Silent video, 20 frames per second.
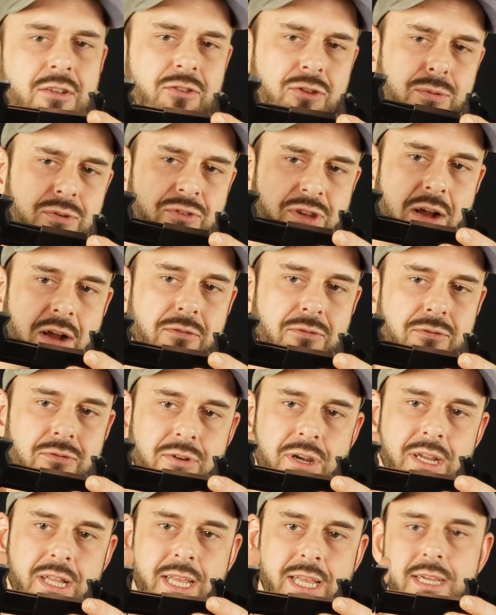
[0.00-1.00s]
So it's got
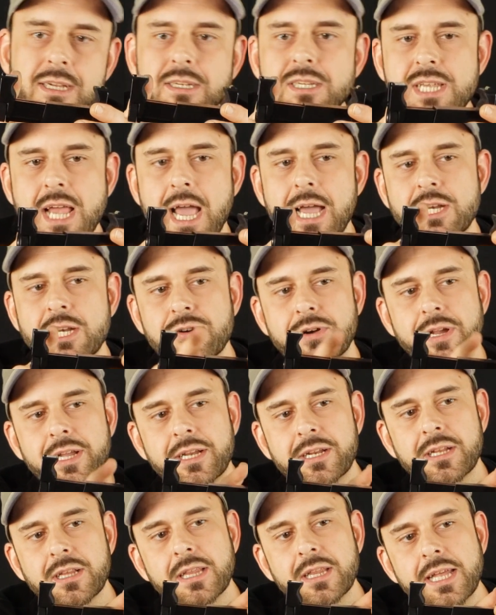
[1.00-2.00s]
really
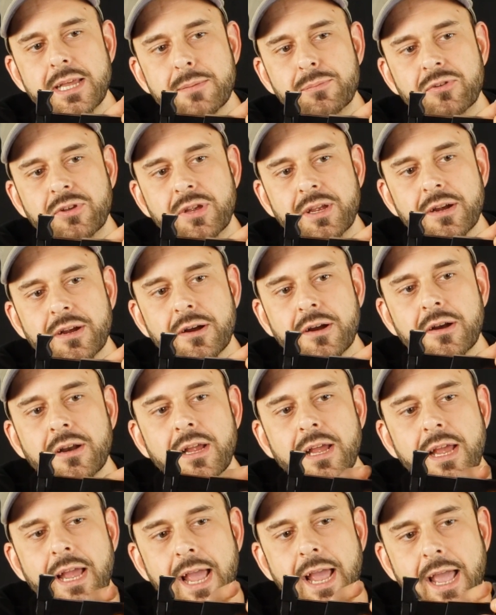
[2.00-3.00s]
exaggerated lips here
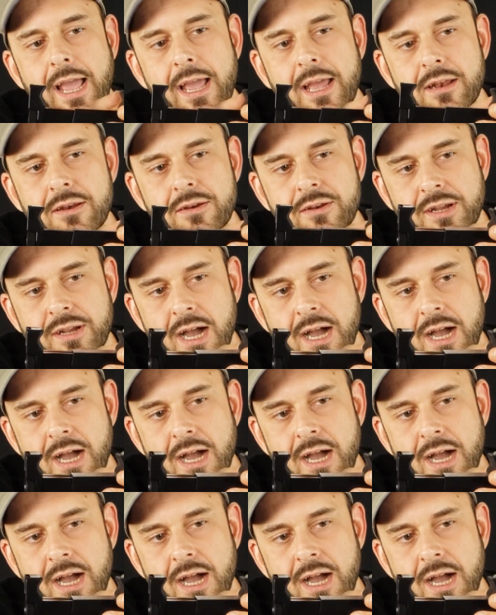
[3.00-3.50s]
and